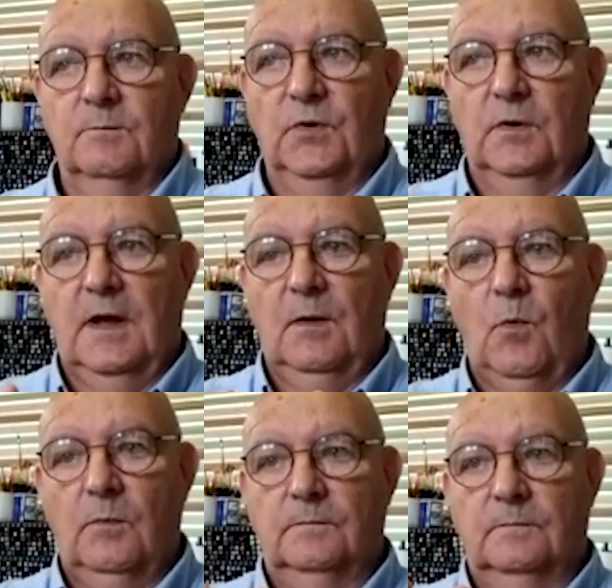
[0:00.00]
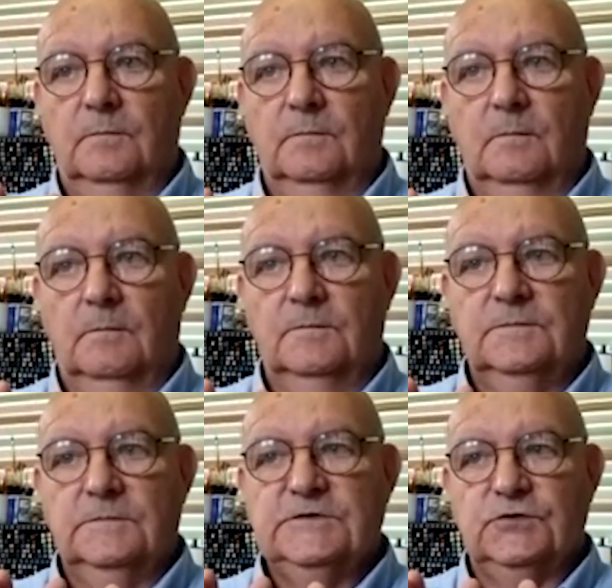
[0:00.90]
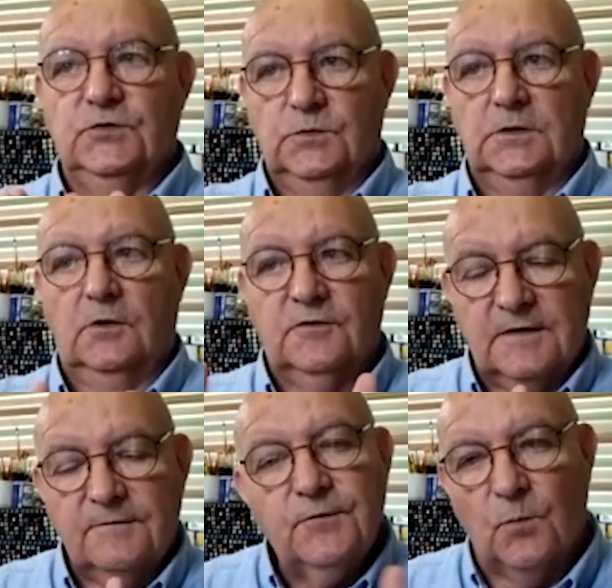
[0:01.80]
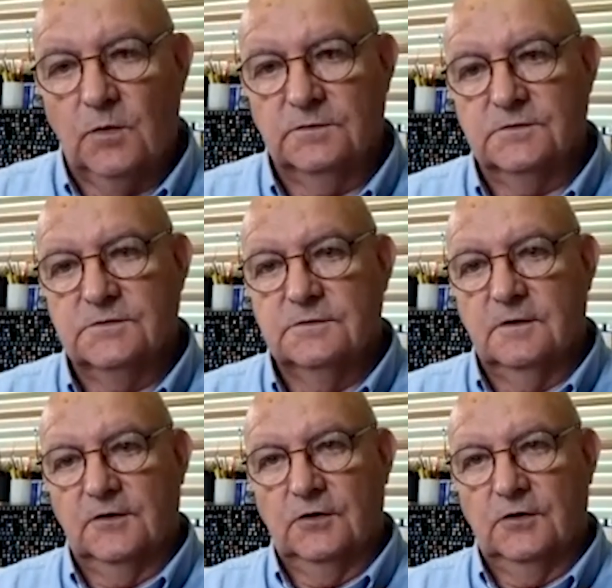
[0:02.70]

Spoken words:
But I want to do a lot of different and